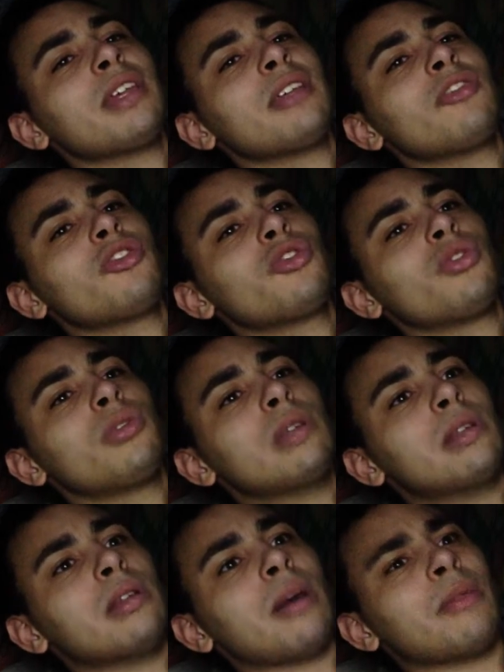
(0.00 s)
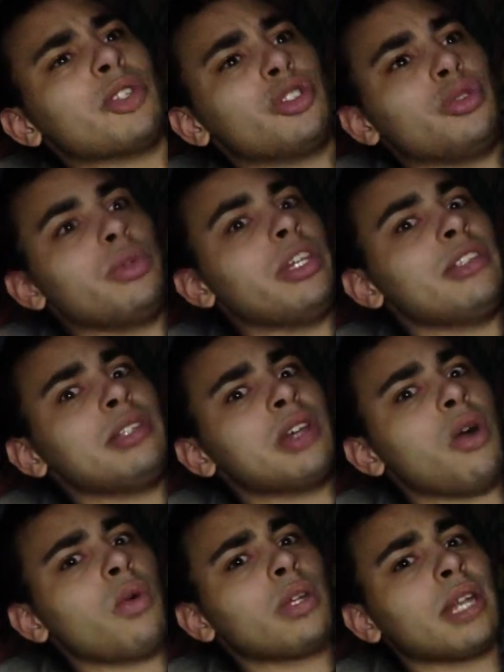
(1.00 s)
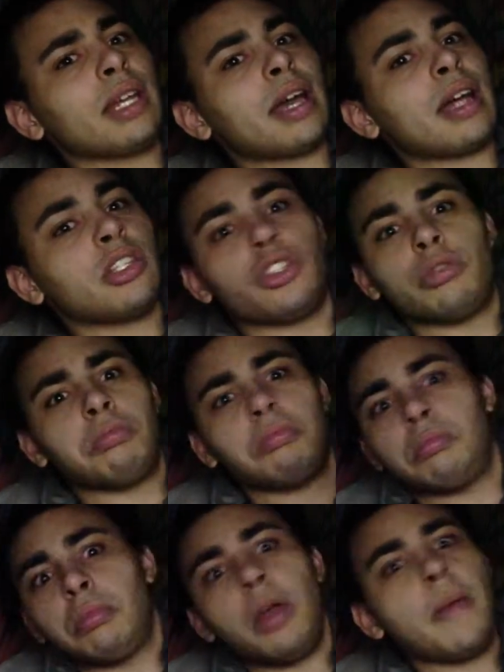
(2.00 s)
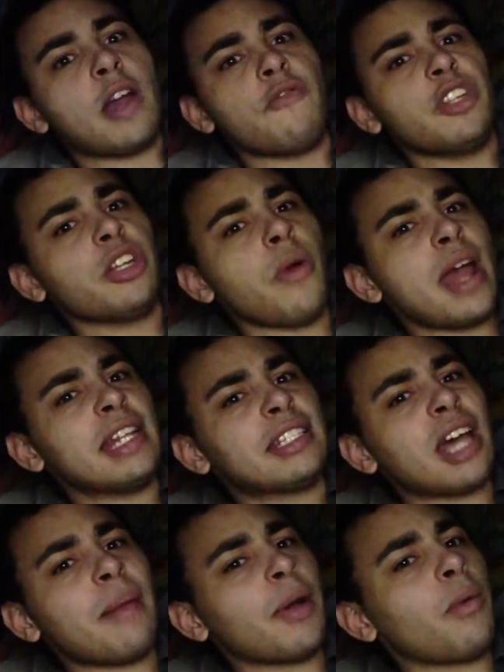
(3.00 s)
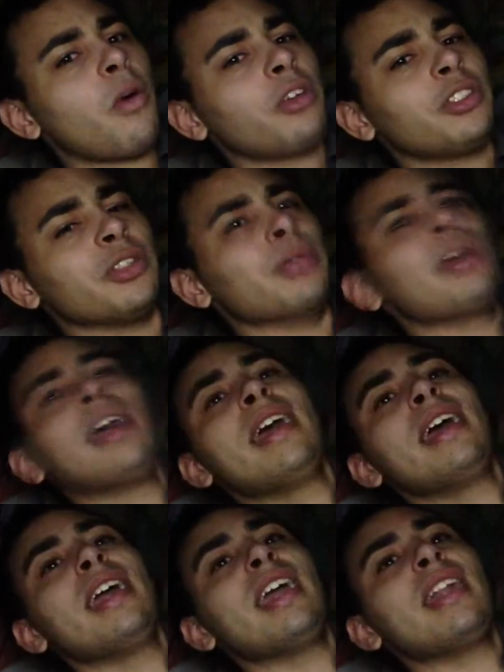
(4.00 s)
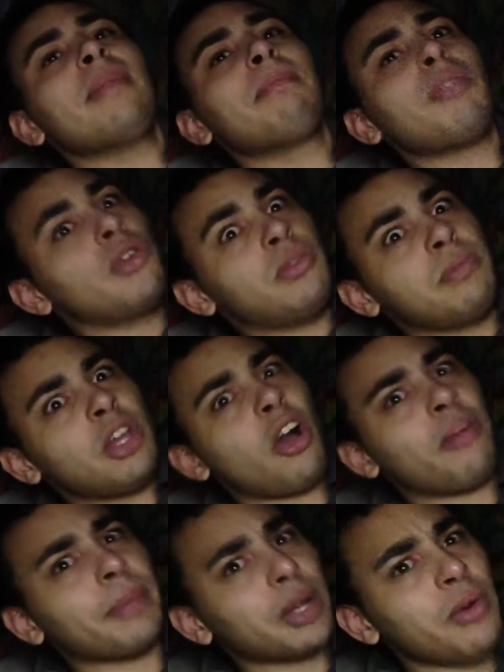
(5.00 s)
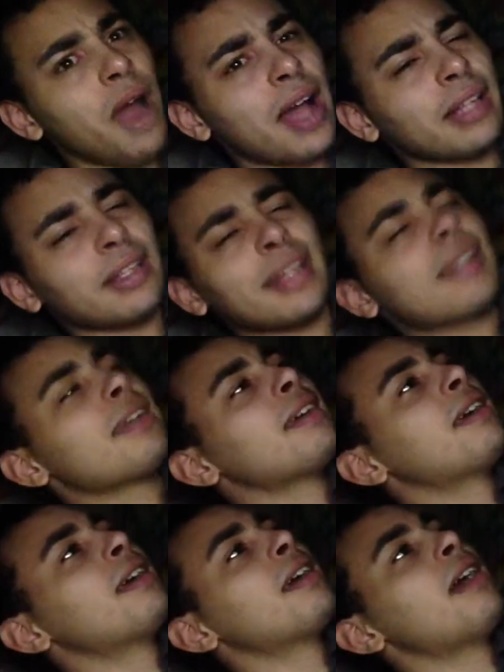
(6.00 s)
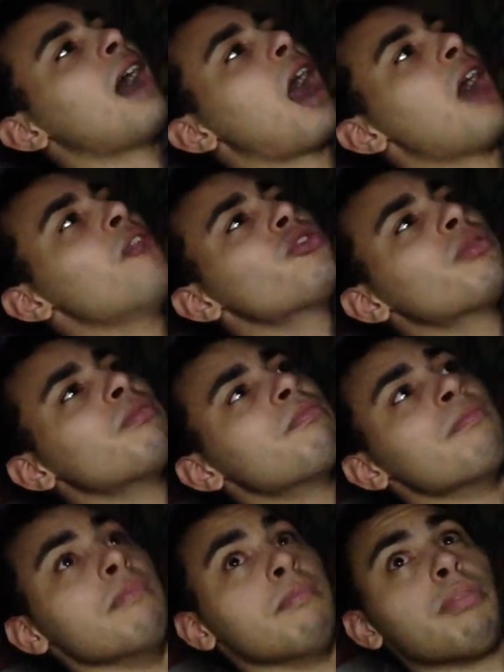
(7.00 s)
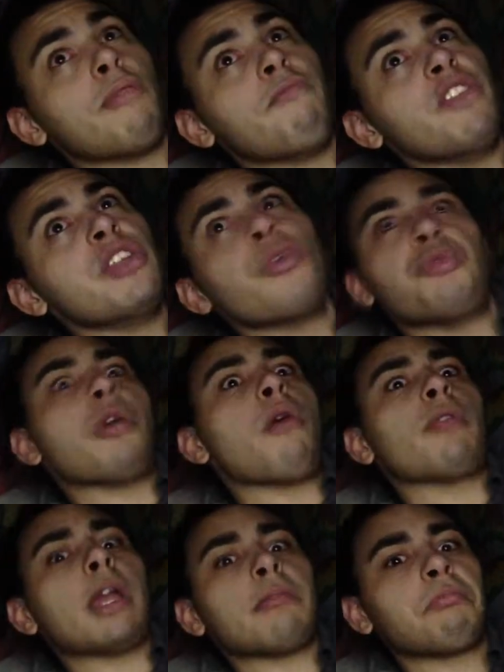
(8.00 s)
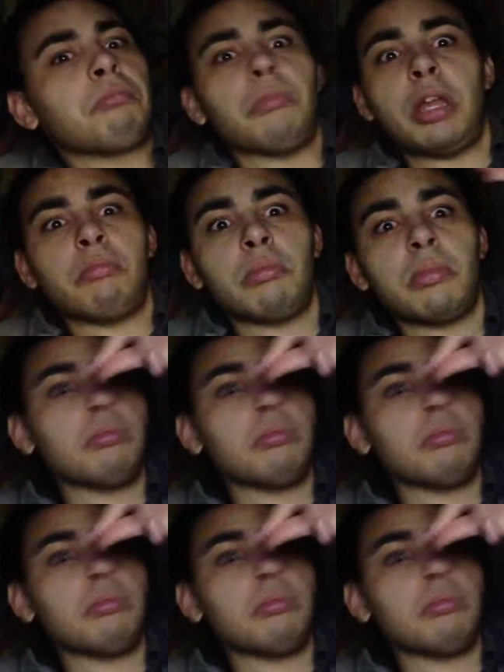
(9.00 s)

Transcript: like I'm just too easy going. Like I just can make a video anytime I want to, and it put me off my grind. Like I used to put videos out like like